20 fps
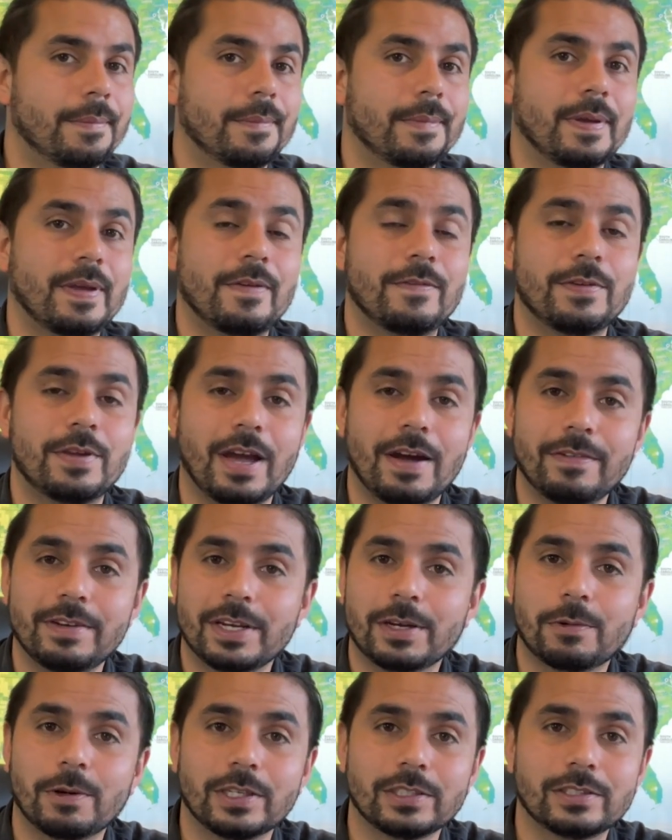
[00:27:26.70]
If you have
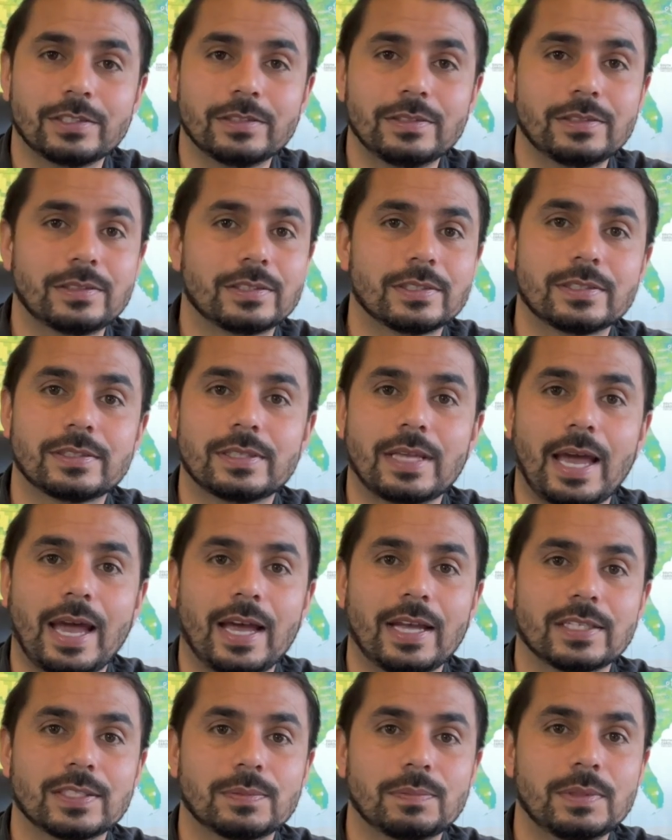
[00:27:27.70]
any questions, just
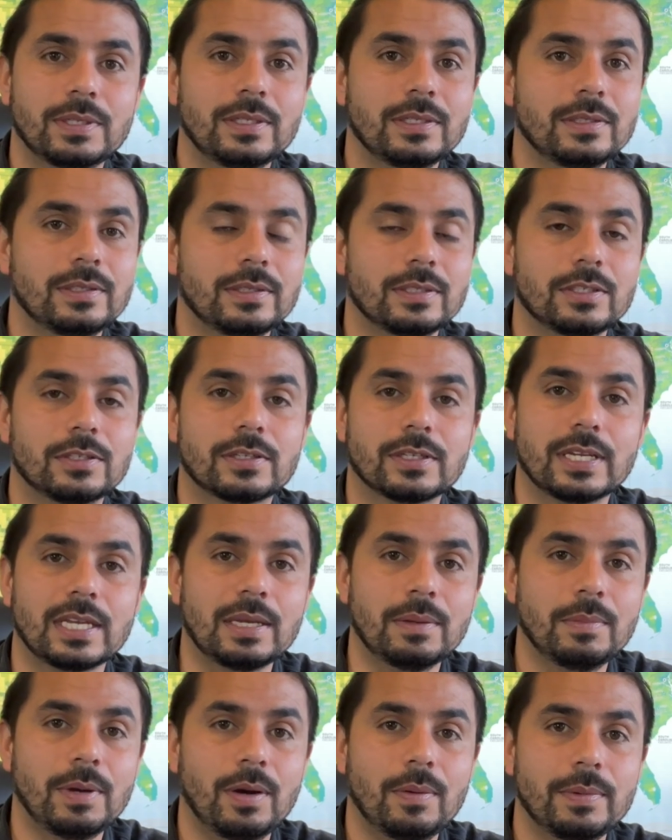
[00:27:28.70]
ask me. You can
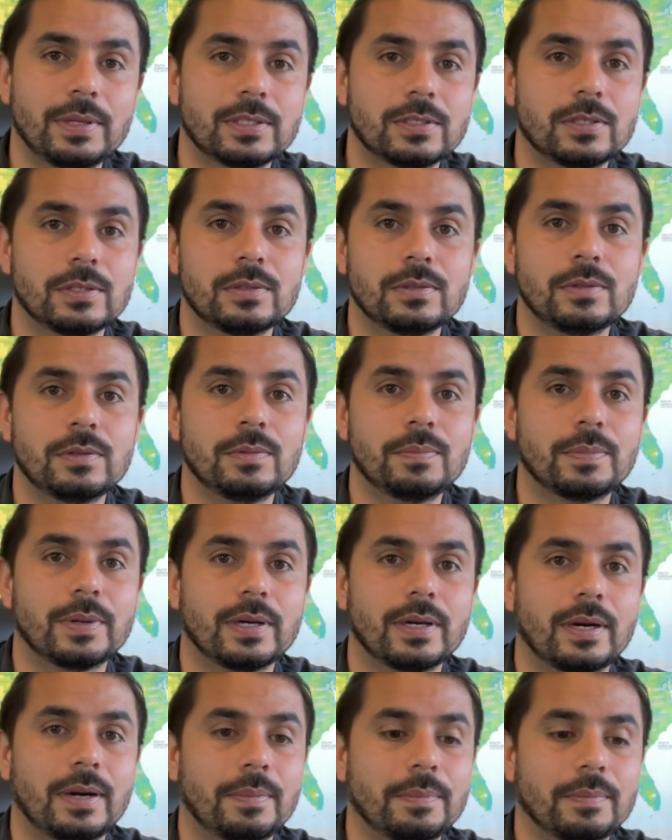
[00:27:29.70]
email me too.
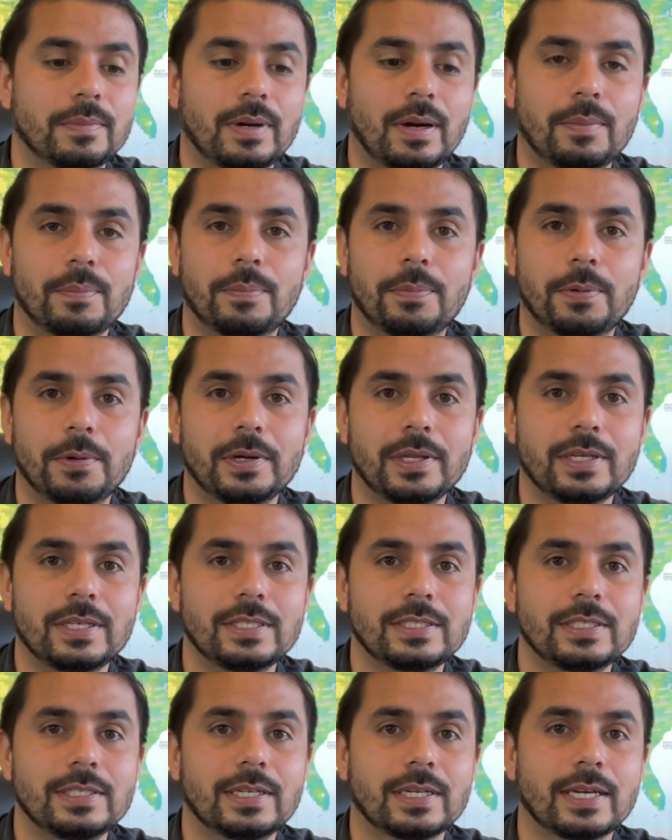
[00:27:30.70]
But I'm pretty
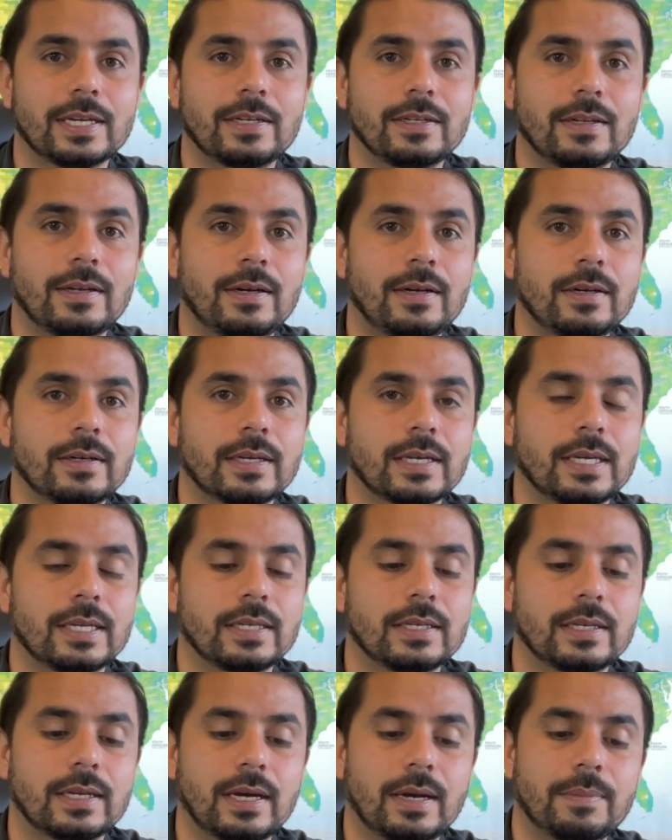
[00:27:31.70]
easy to get along,
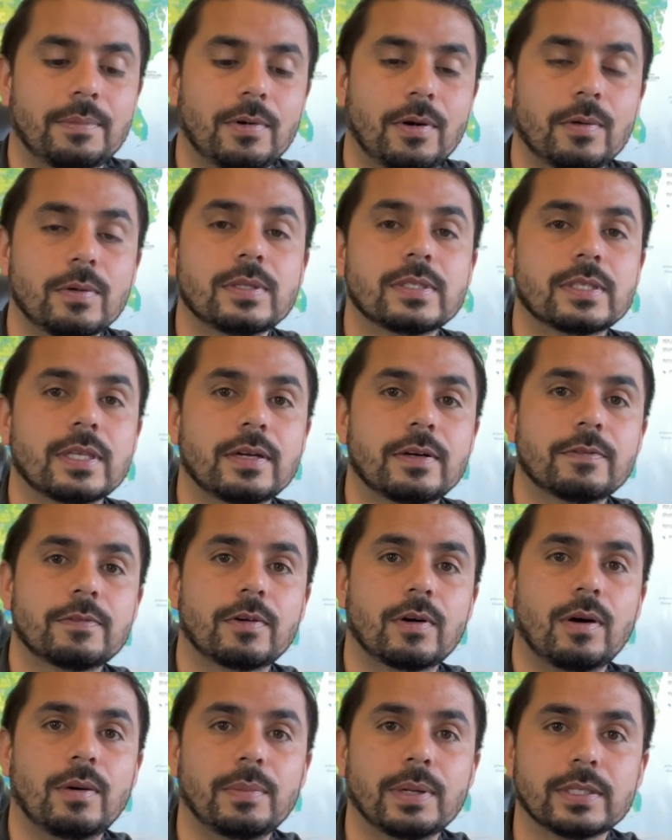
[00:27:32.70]
and I'm always there
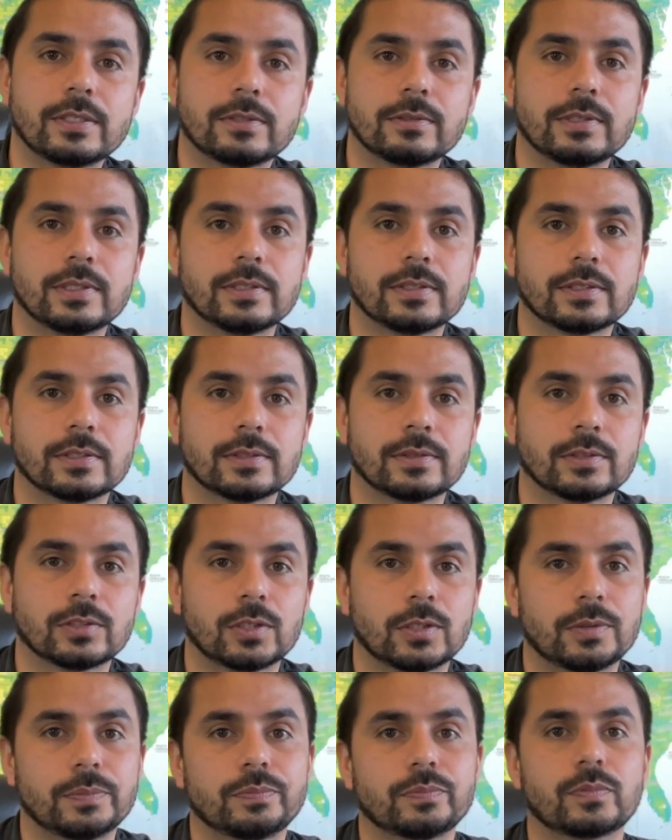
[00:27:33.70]
for all my students.
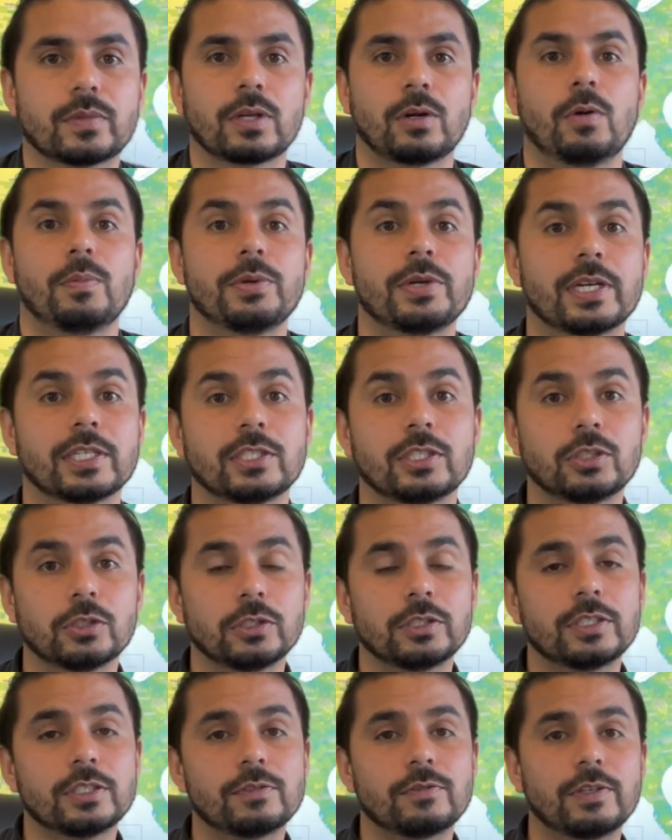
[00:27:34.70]
So I hope you guys
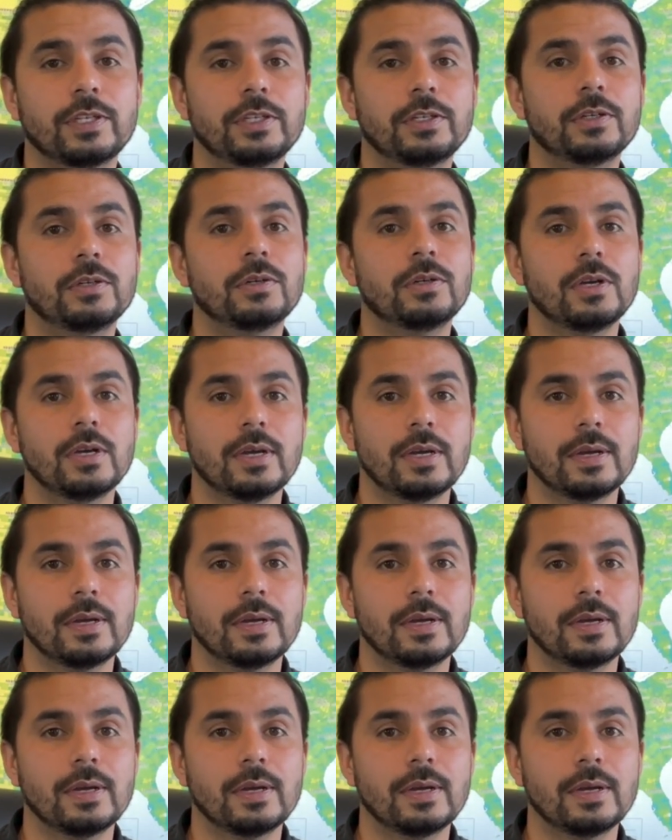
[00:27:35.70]
enjoyed this video.